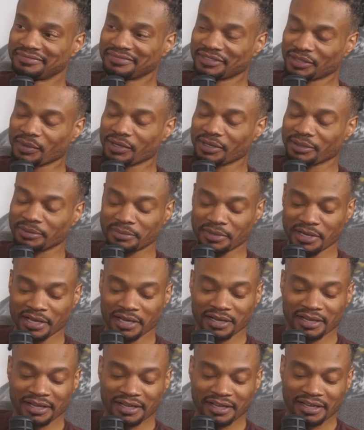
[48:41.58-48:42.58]
You're welcome.
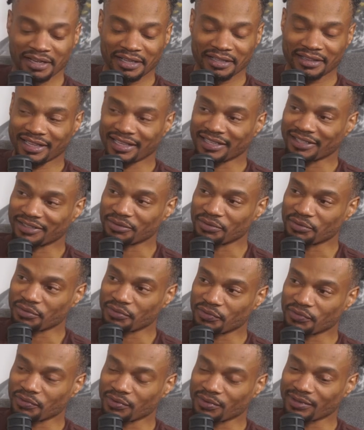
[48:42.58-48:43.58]
Thank you
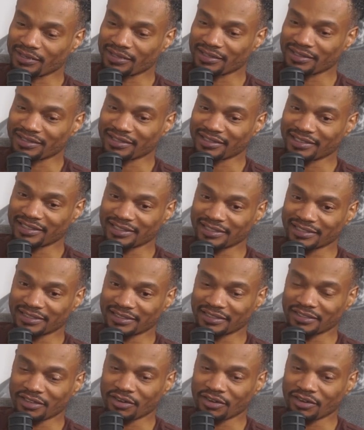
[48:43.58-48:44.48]
for uh,